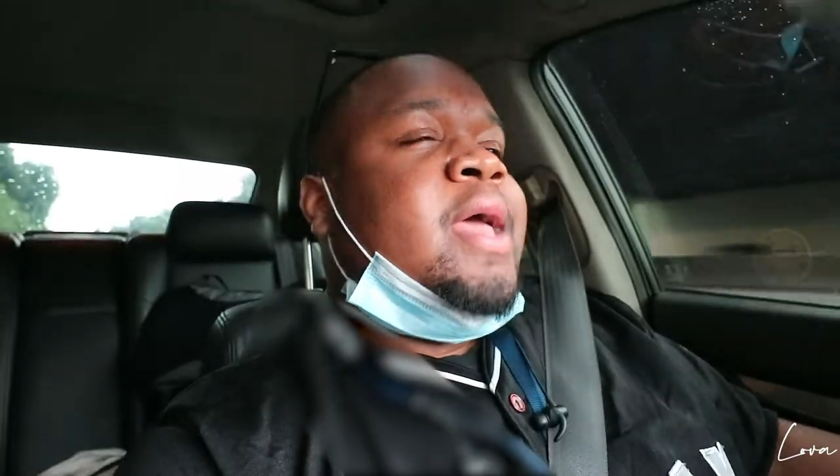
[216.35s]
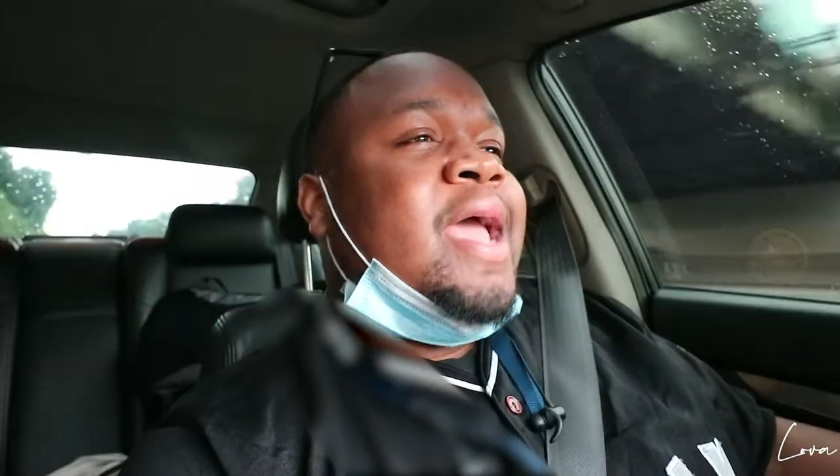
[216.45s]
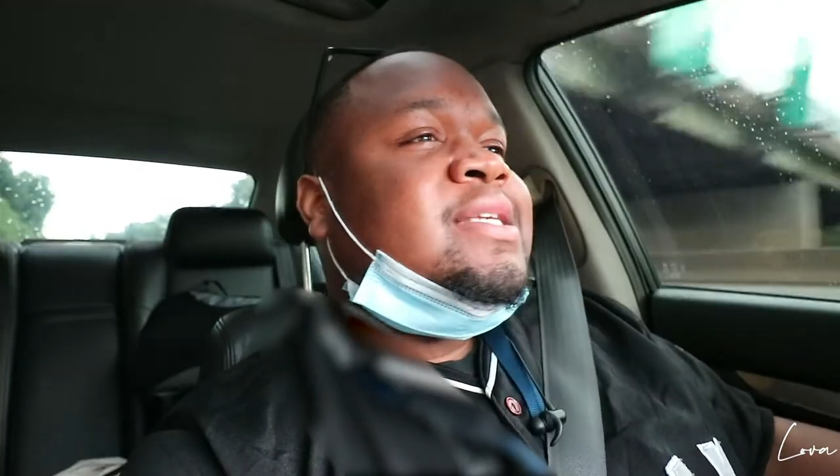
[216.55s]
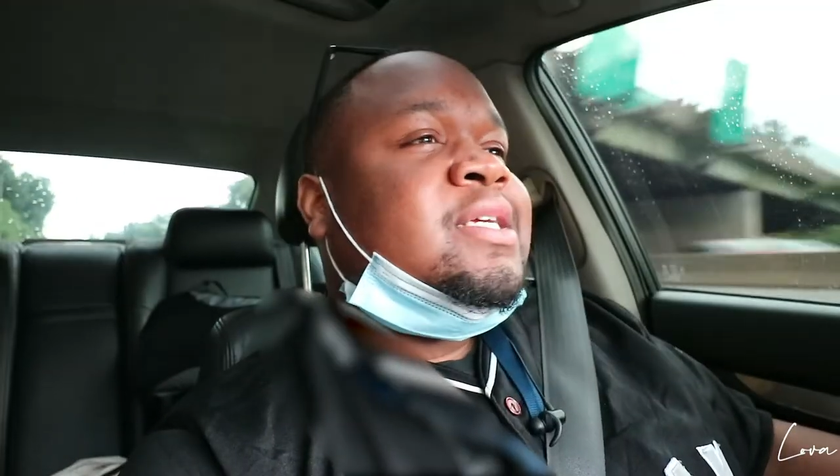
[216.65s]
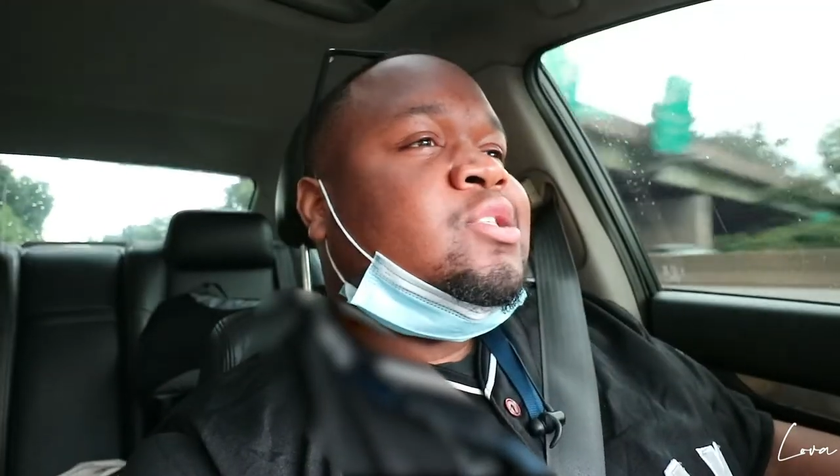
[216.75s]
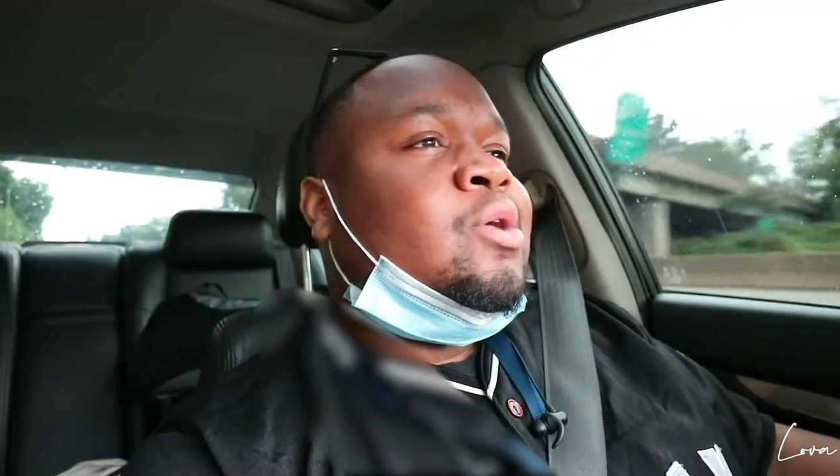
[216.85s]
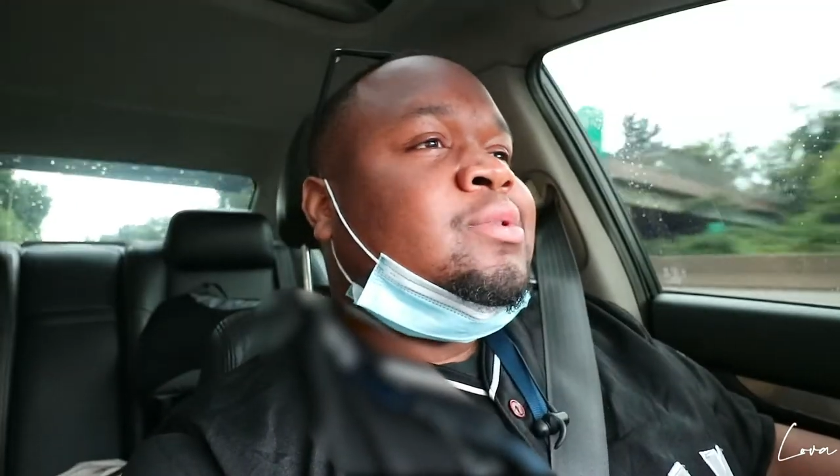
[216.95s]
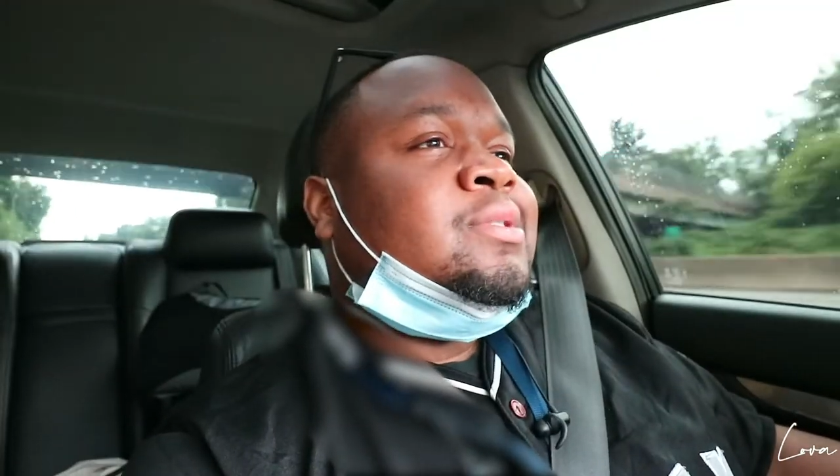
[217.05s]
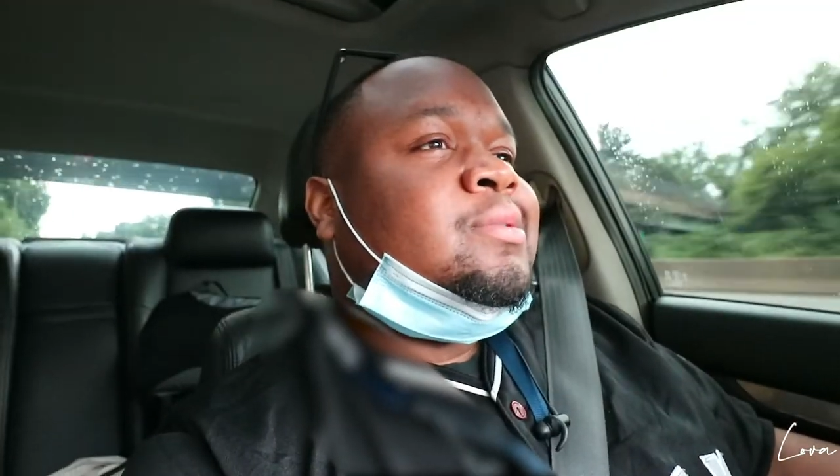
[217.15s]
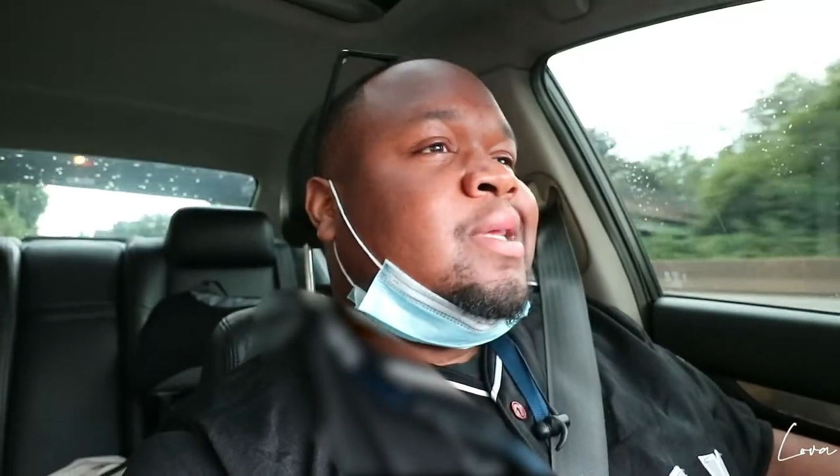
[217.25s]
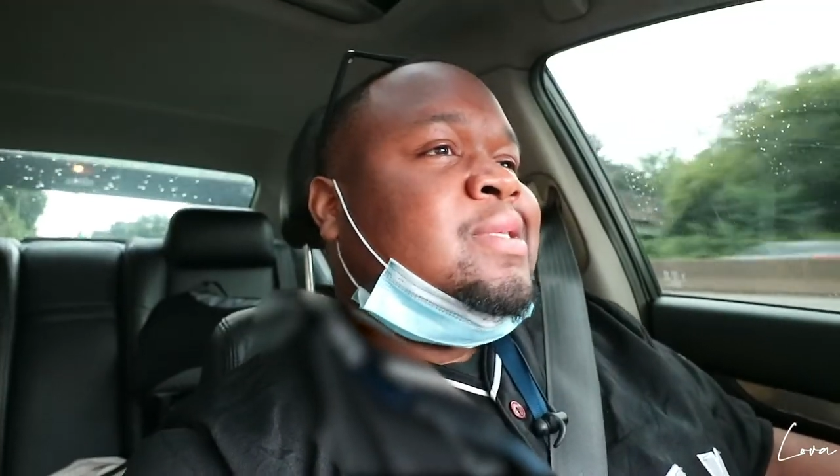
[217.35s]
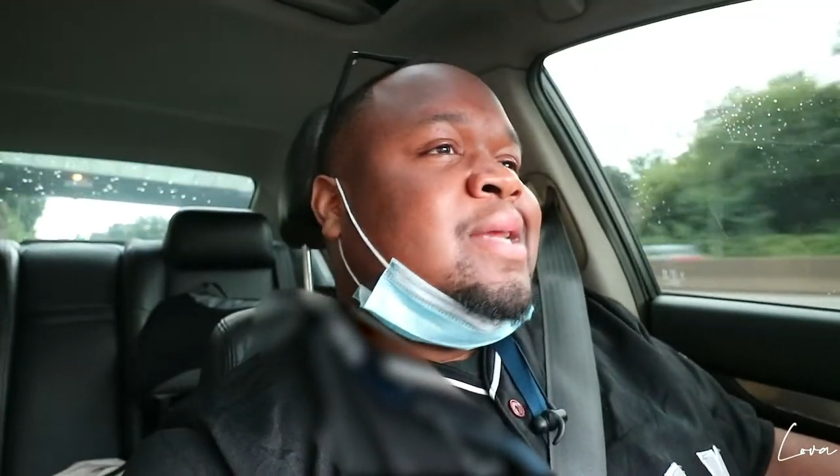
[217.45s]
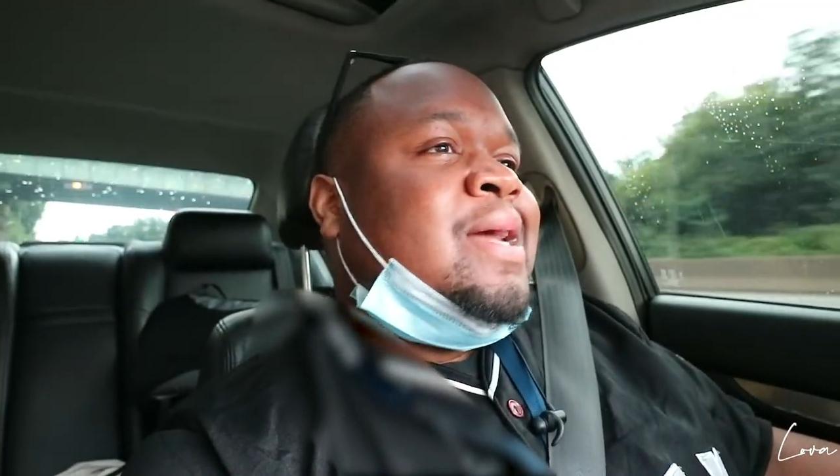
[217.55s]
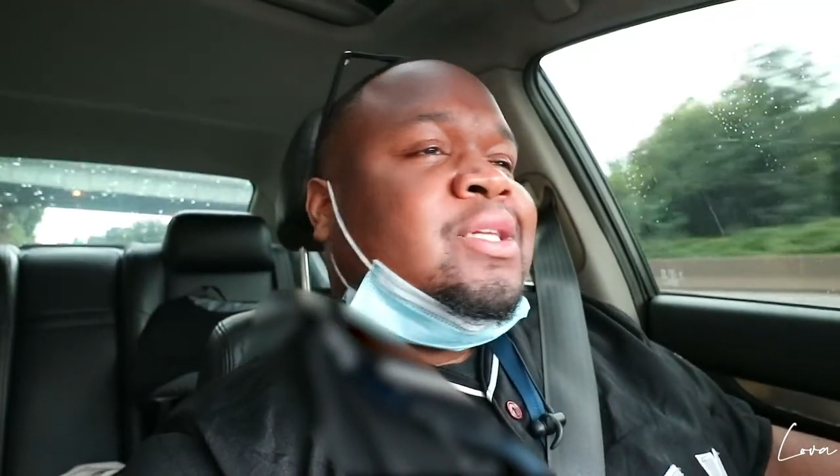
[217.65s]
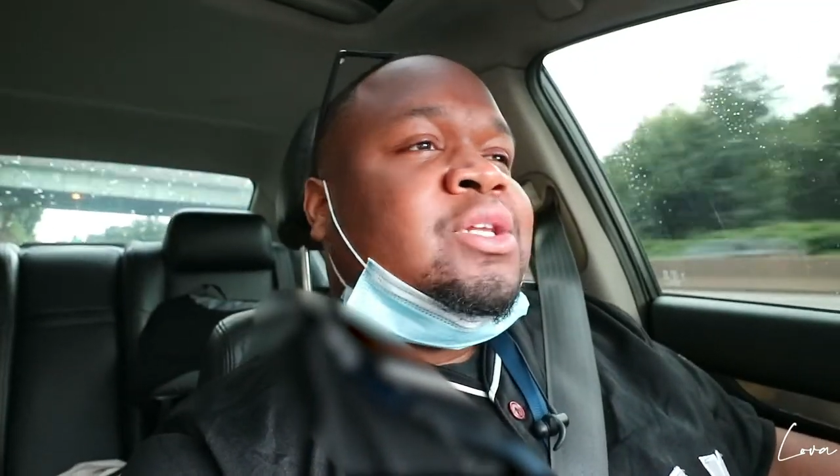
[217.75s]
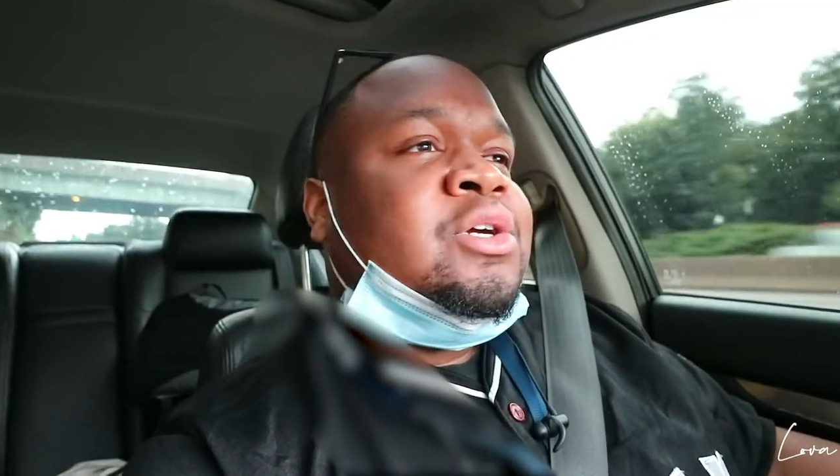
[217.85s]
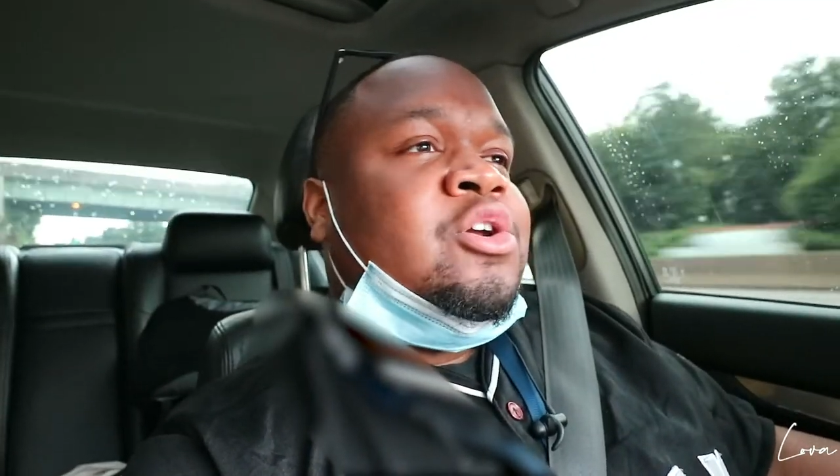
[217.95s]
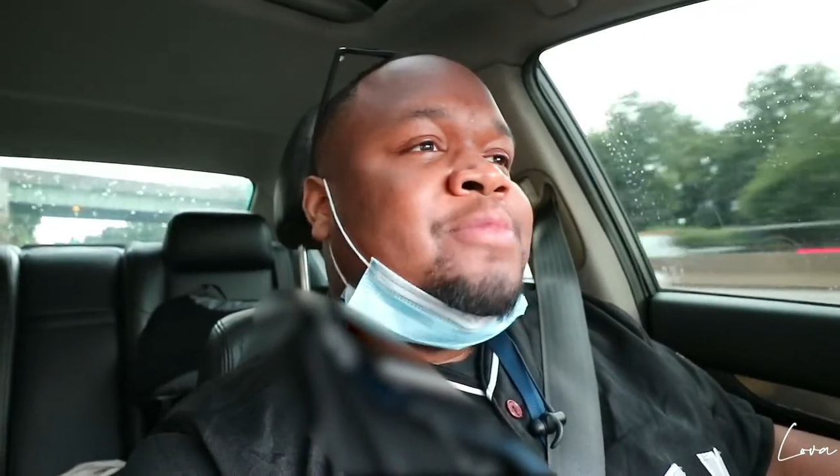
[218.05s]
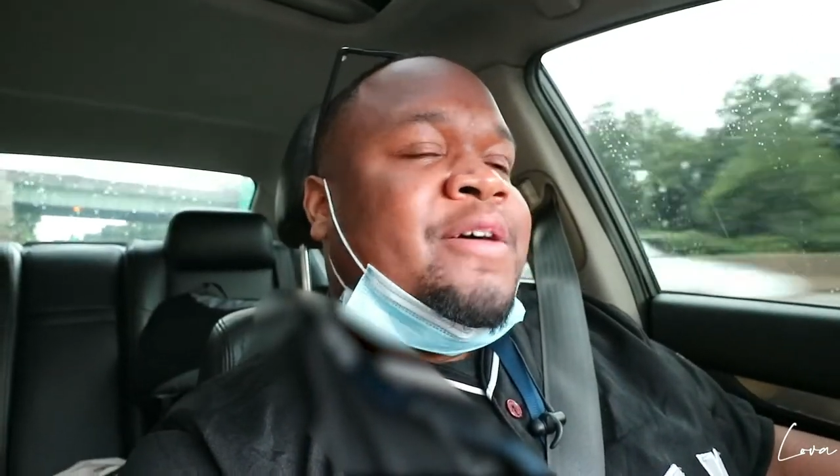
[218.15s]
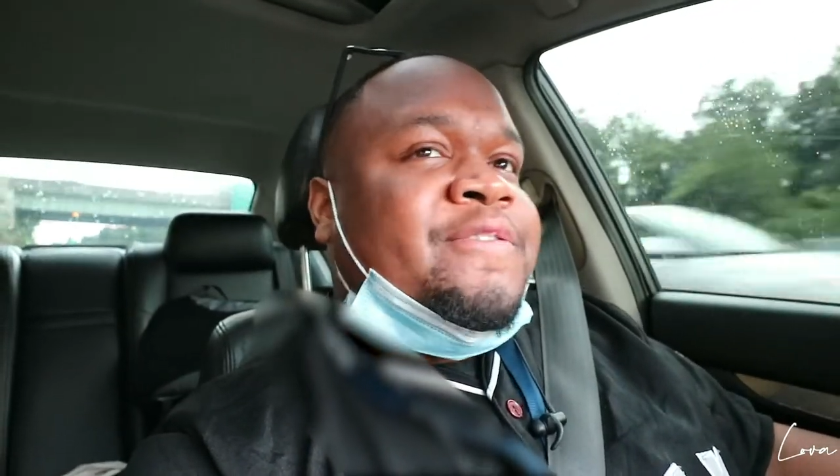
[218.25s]
Asics don't, they tend not to look
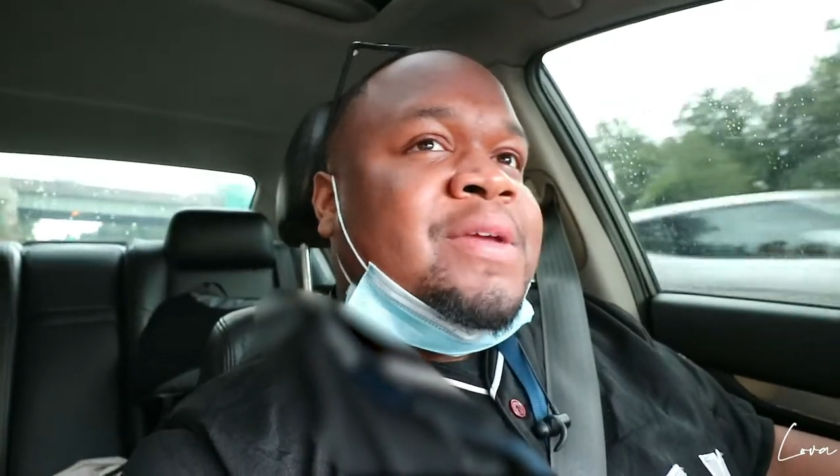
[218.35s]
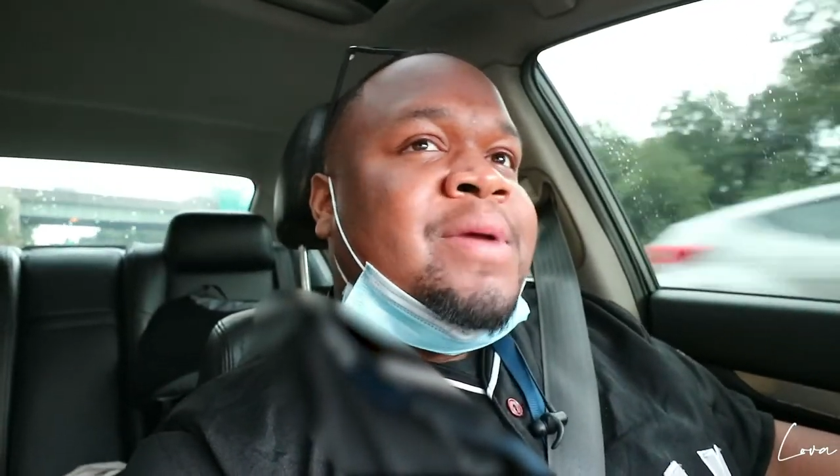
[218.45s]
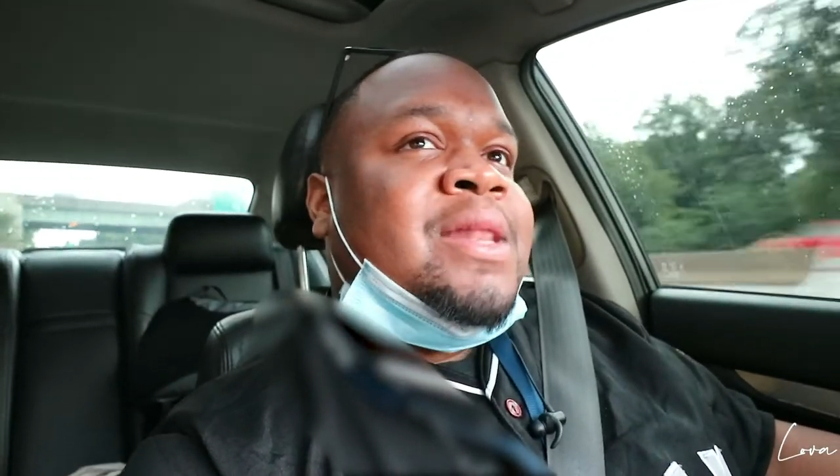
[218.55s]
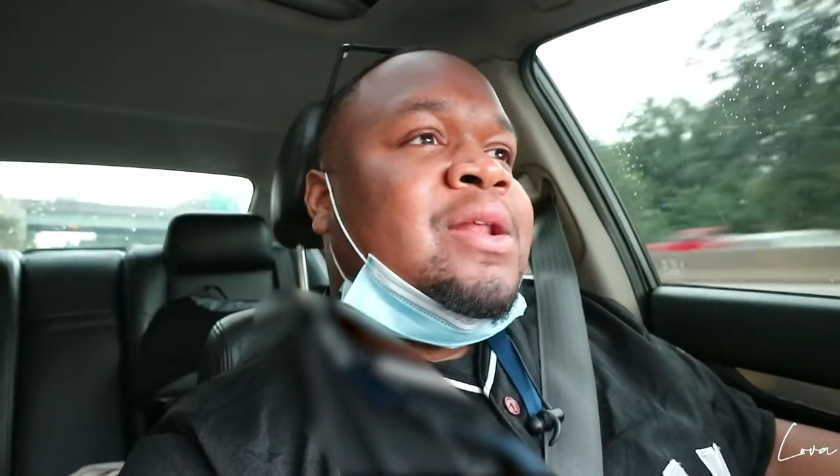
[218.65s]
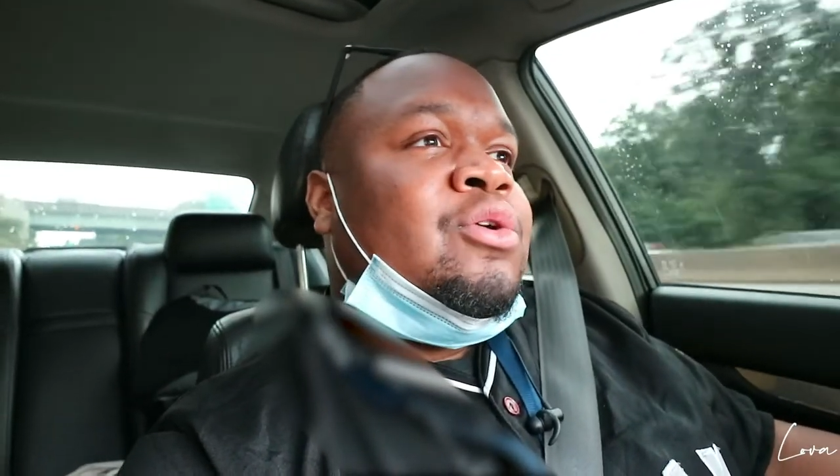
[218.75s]
good on my feet, man.